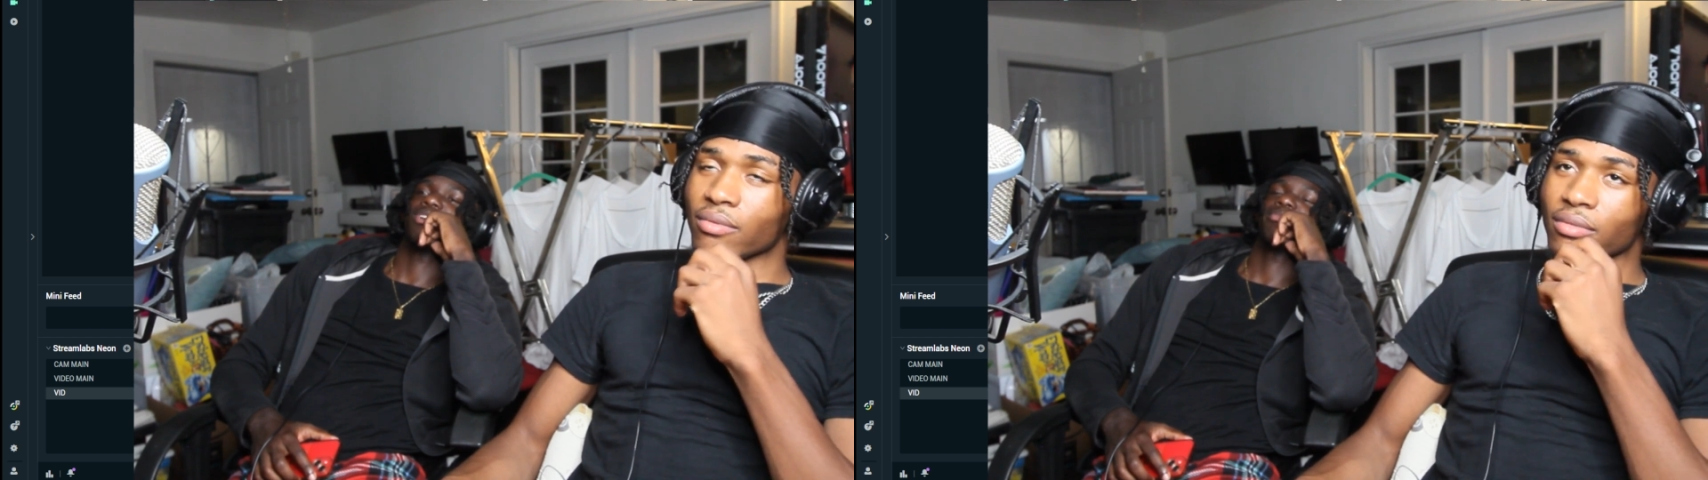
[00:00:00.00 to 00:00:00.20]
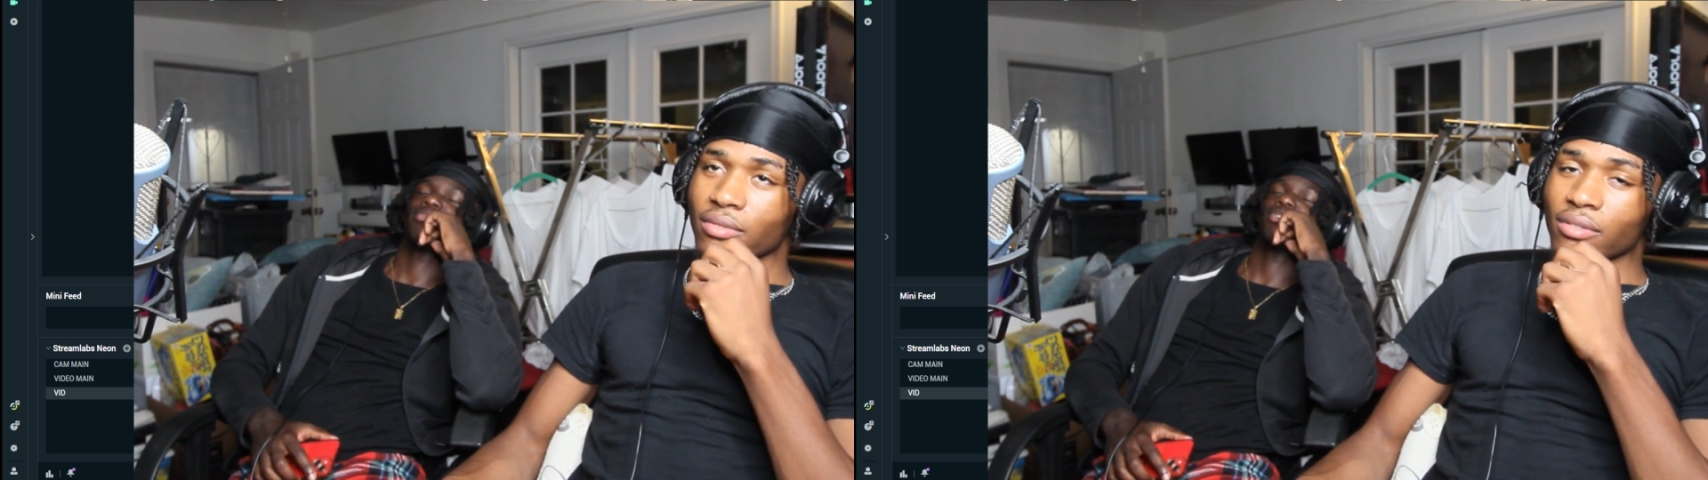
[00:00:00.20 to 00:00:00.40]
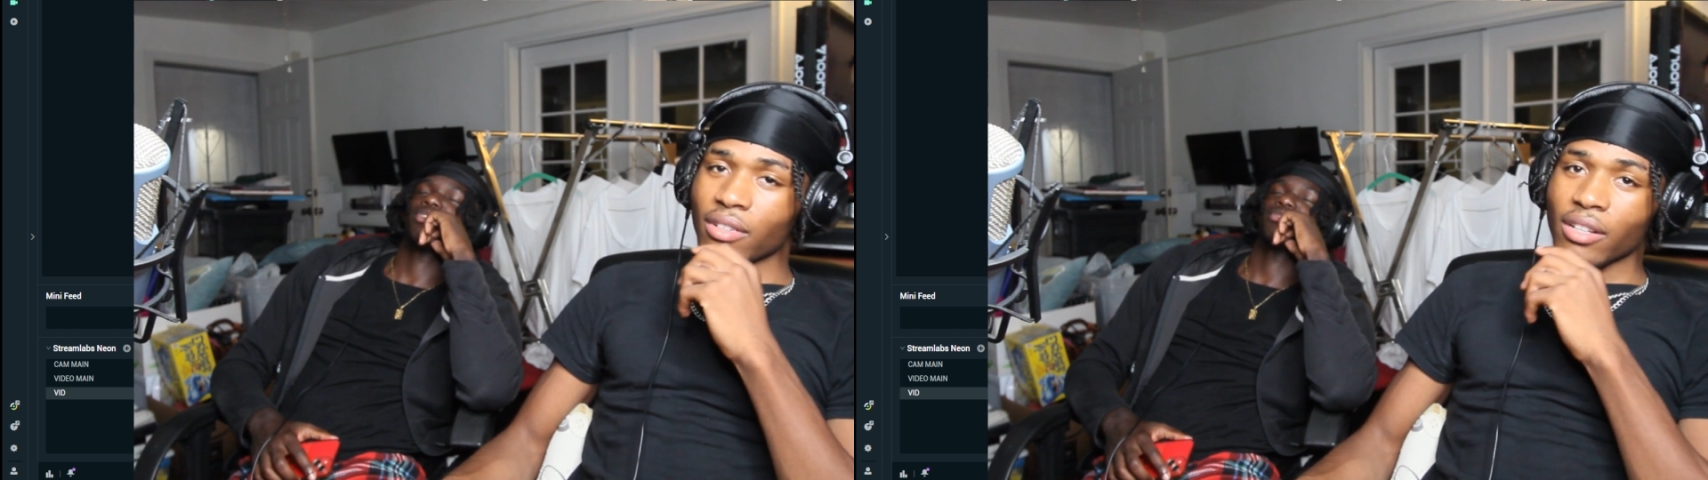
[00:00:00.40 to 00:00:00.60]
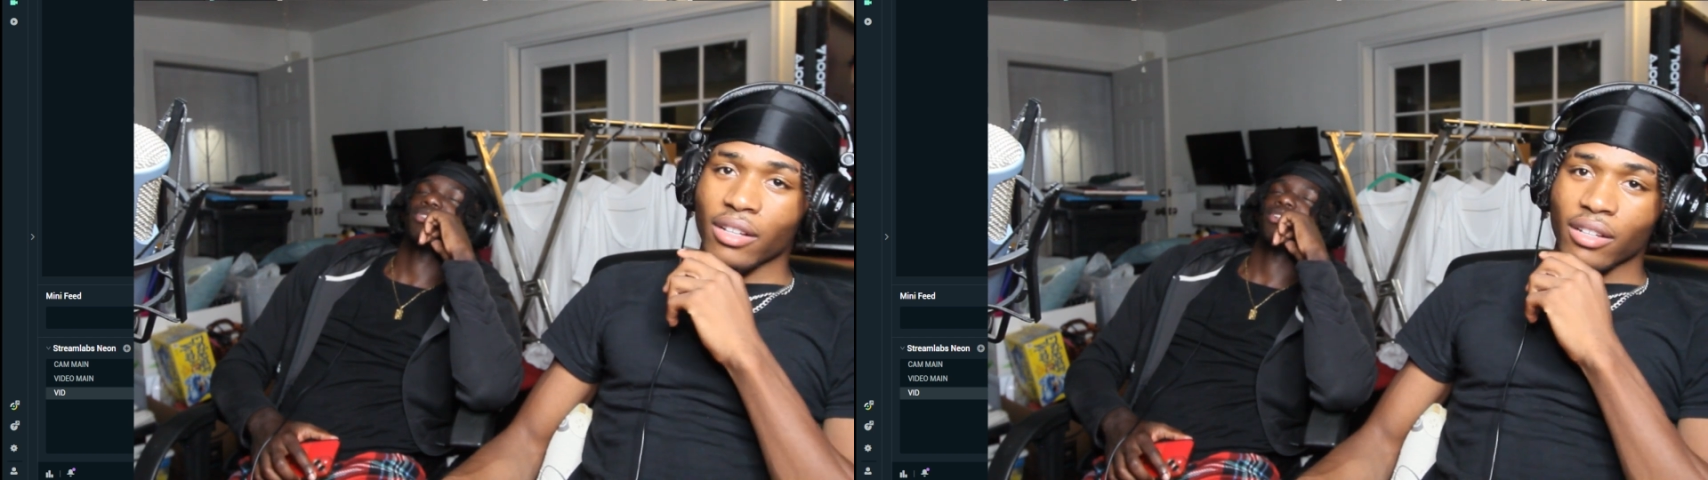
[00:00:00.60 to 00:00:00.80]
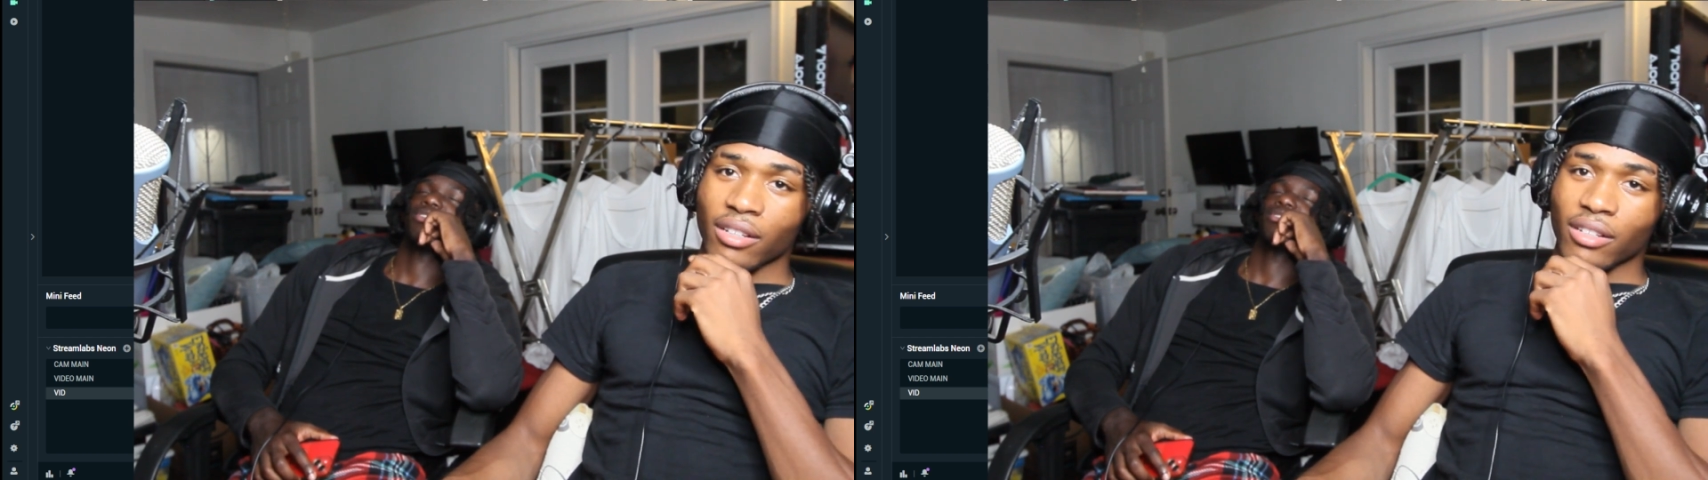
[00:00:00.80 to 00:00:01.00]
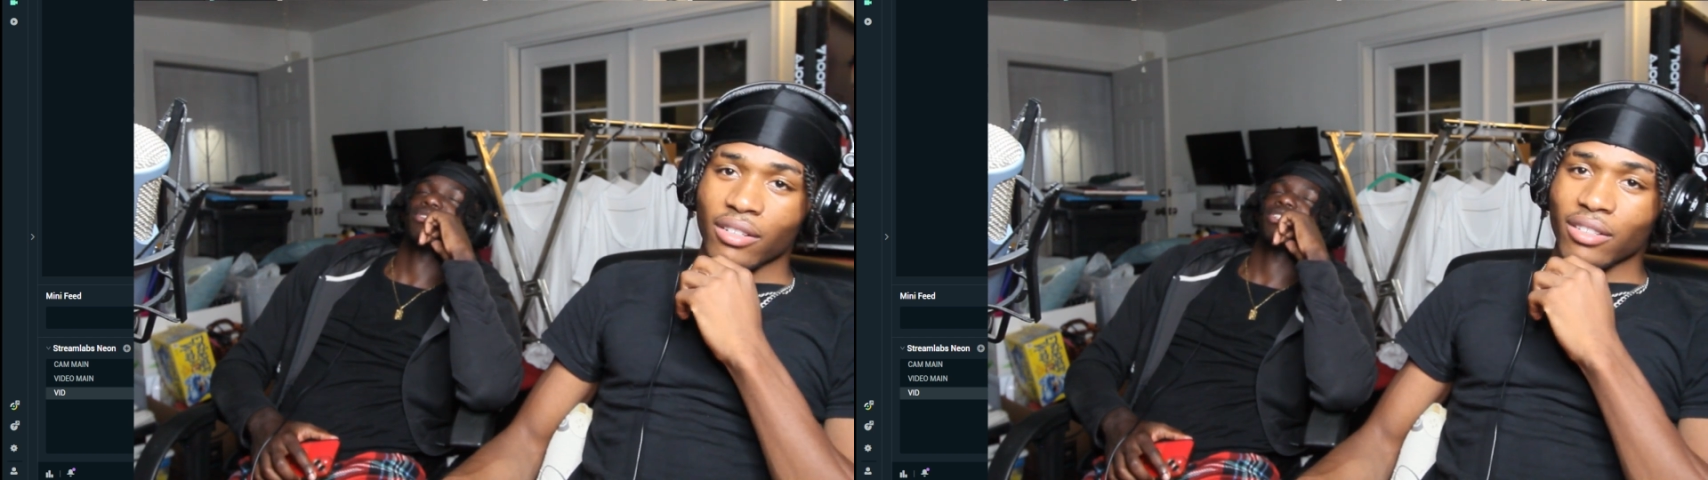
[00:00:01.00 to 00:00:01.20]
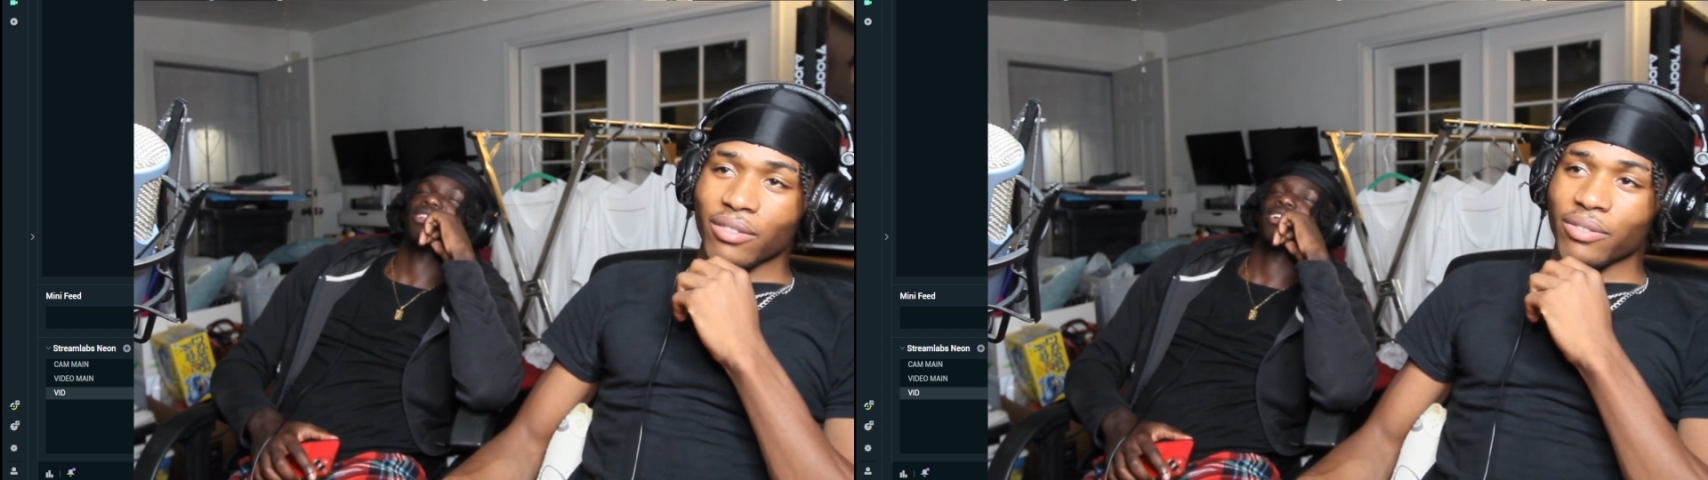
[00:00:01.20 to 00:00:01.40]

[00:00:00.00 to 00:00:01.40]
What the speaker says: Pause. We're not even going to say it like